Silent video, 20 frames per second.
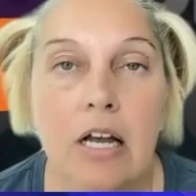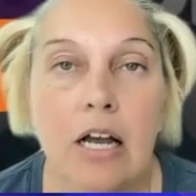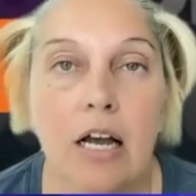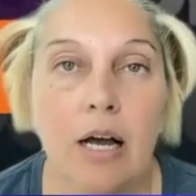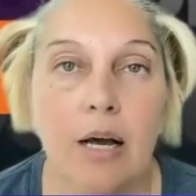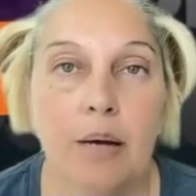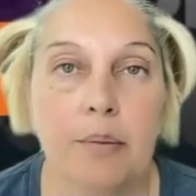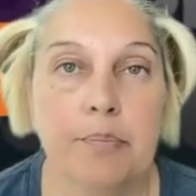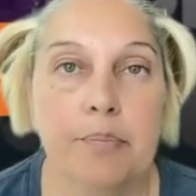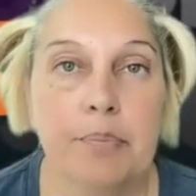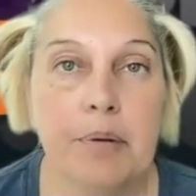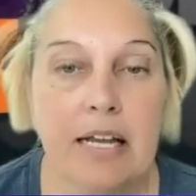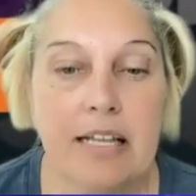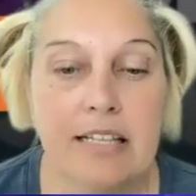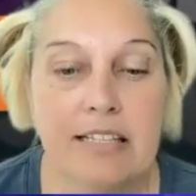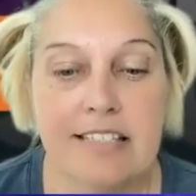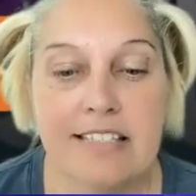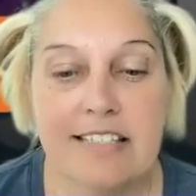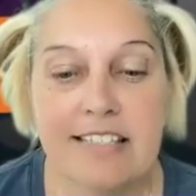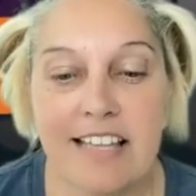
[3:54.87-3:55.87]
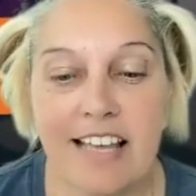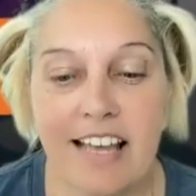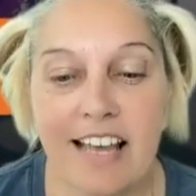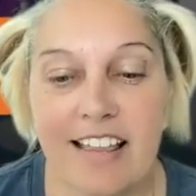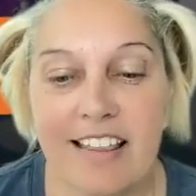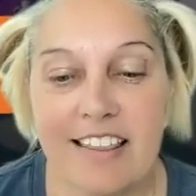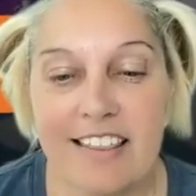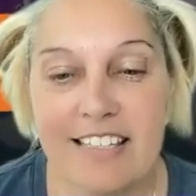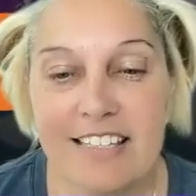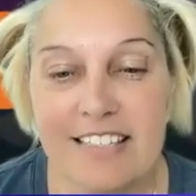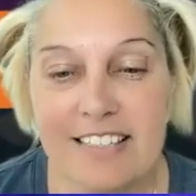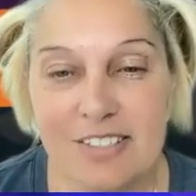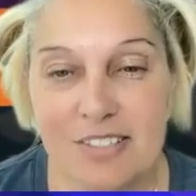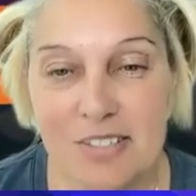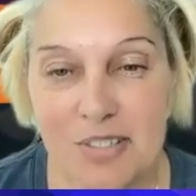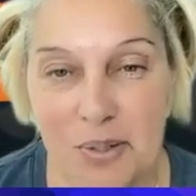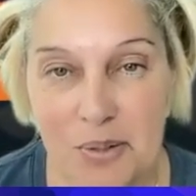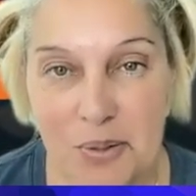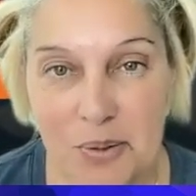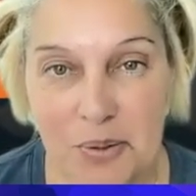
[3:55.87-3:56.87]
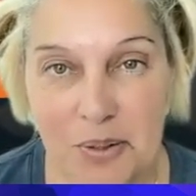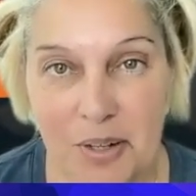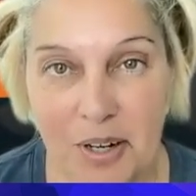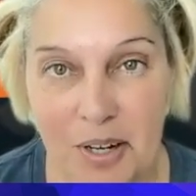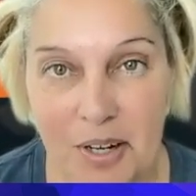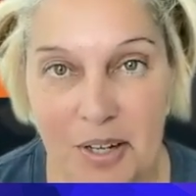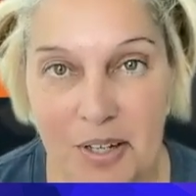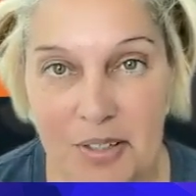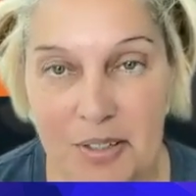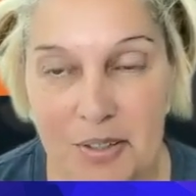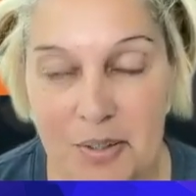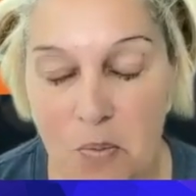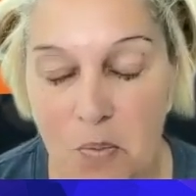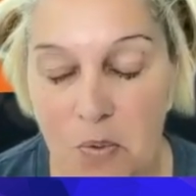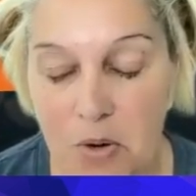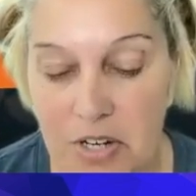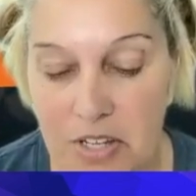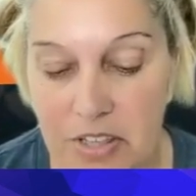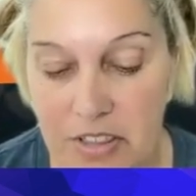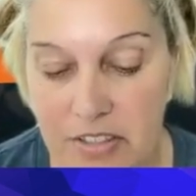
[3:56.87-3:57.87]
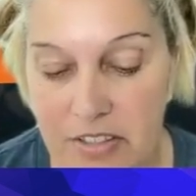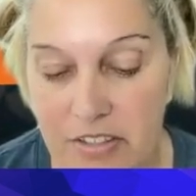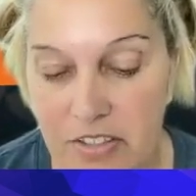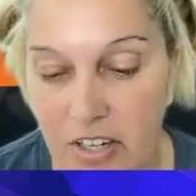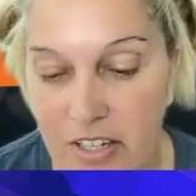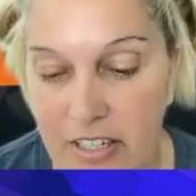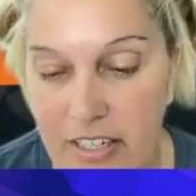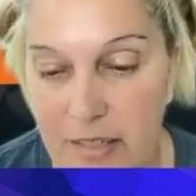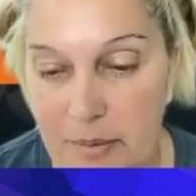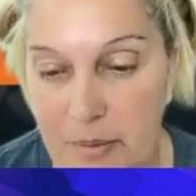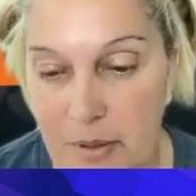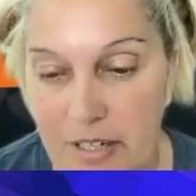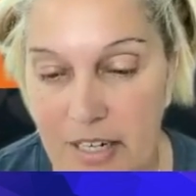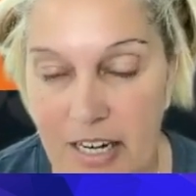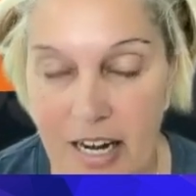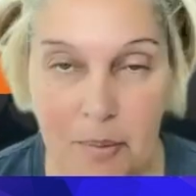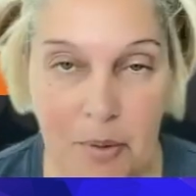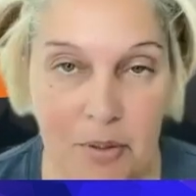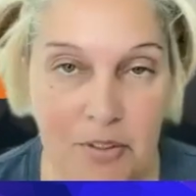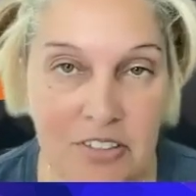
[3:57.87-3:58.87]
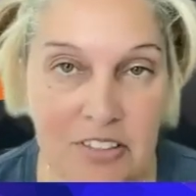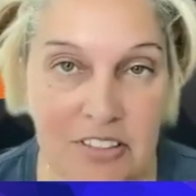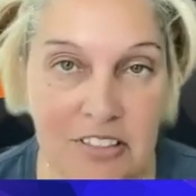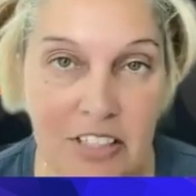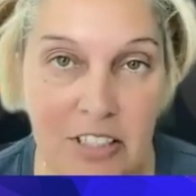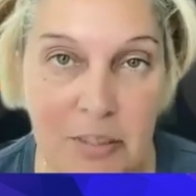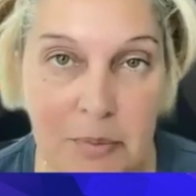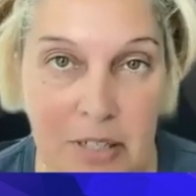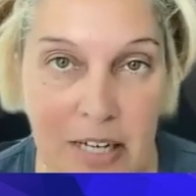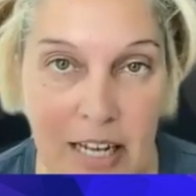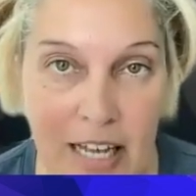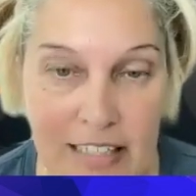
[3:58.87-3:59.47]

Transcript: But these two are worth talking about. And I'm also going to tell you about